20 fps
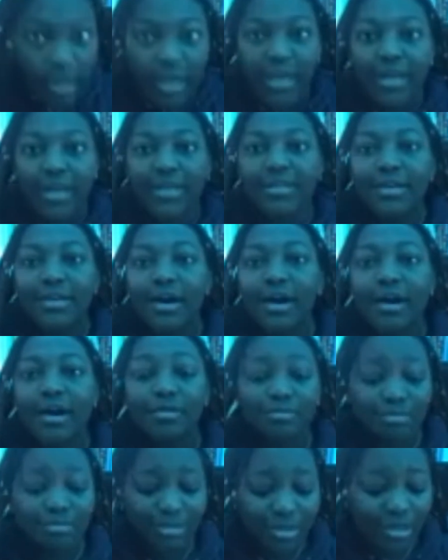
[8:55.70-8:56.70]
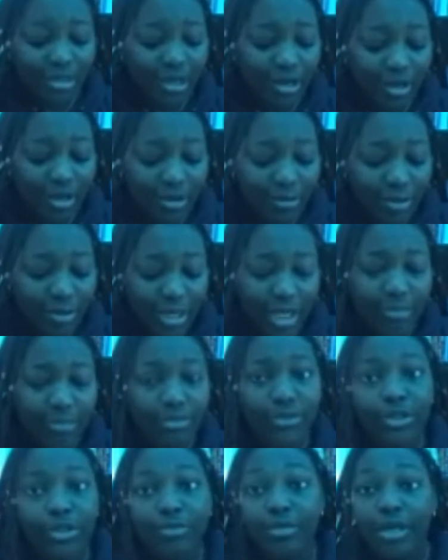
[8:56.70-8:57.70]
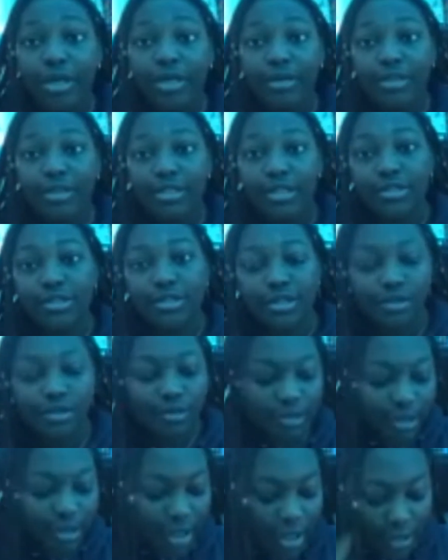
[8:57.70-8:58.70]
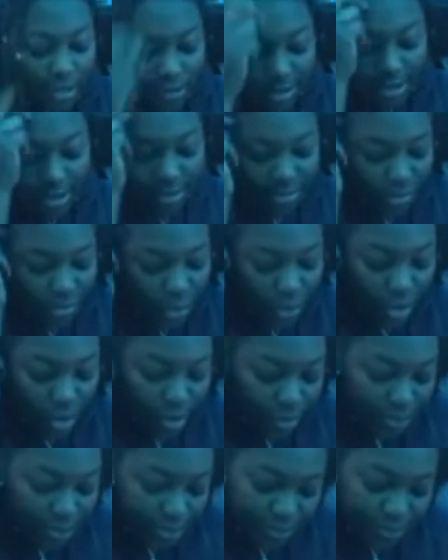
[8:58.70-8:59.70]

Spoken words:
And when I'm doing my nails, I'll show you the colors more